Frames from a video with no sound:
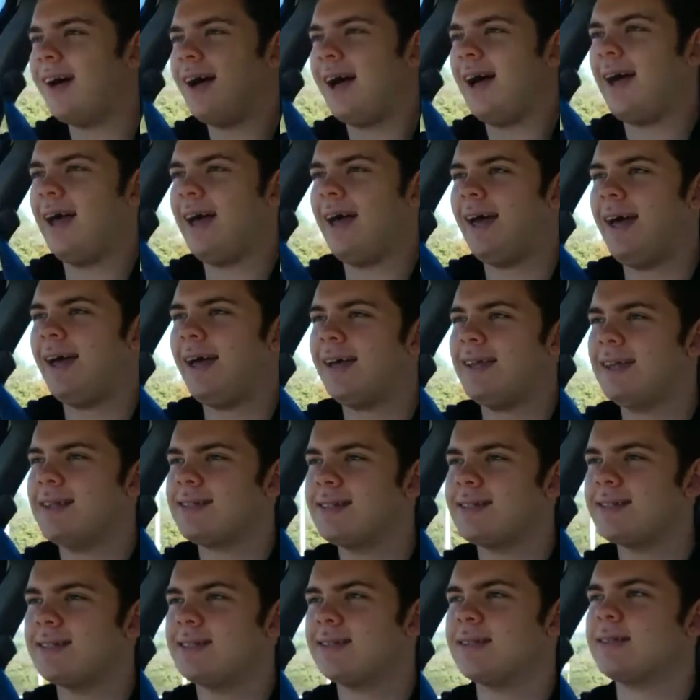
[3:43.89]

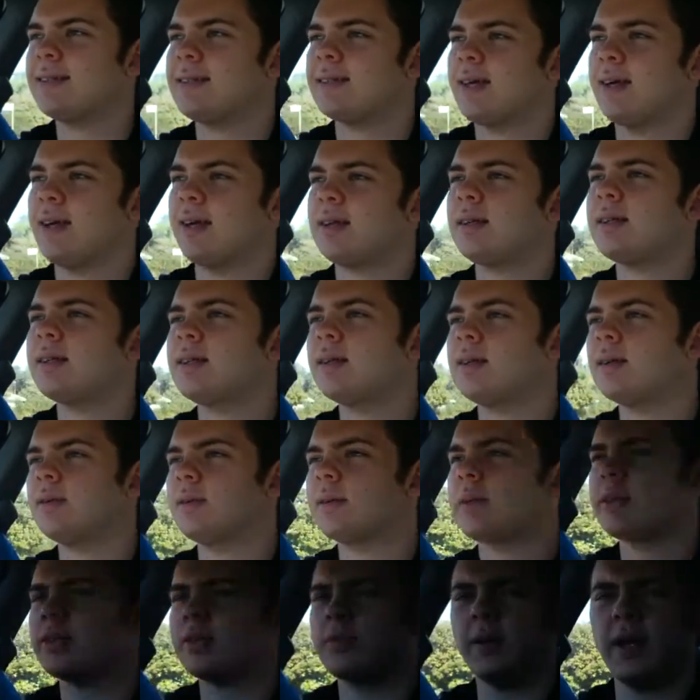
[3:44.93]
And
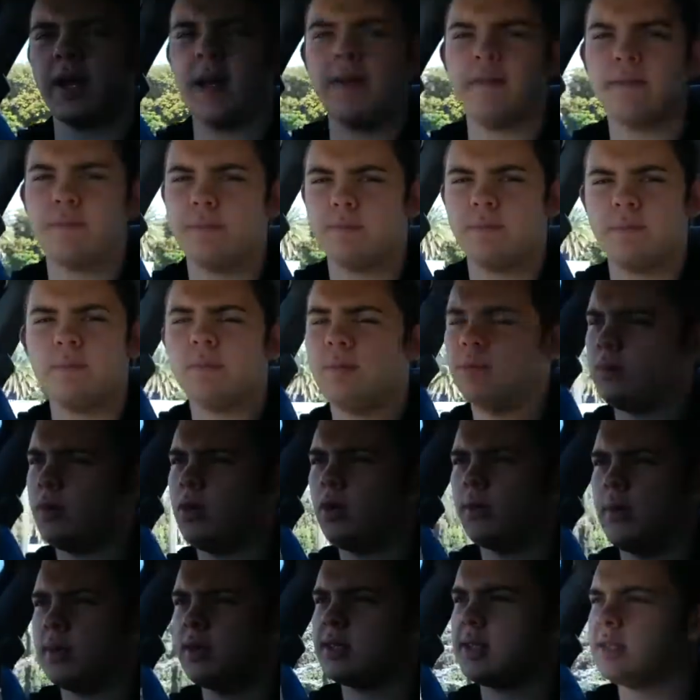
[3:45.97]
because we have
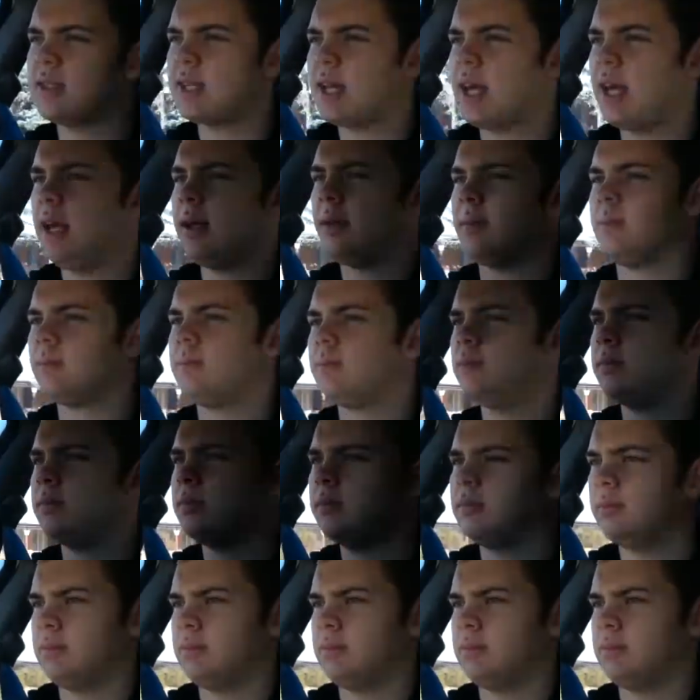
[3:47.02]
almost the same